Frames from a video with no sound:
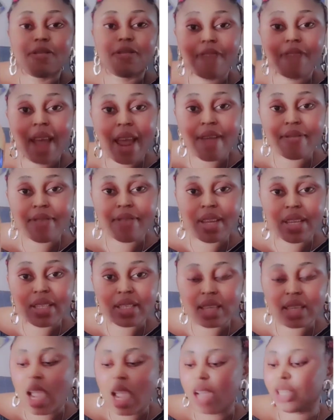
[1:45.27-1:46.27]
five
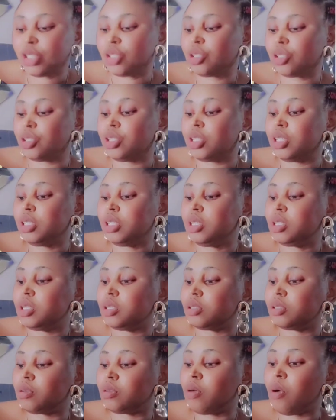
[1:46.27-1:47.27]
days action this
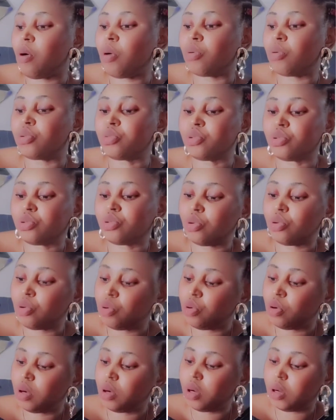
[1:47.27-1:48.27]
is
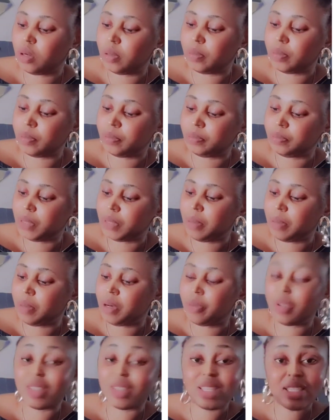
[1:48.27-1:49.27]
also um, how
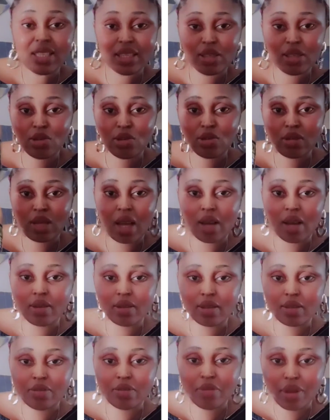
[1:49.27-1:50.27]
many this is
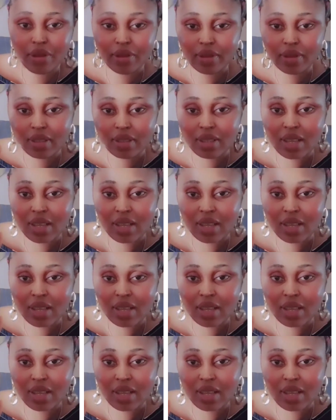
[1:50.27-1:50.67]
2000 mils.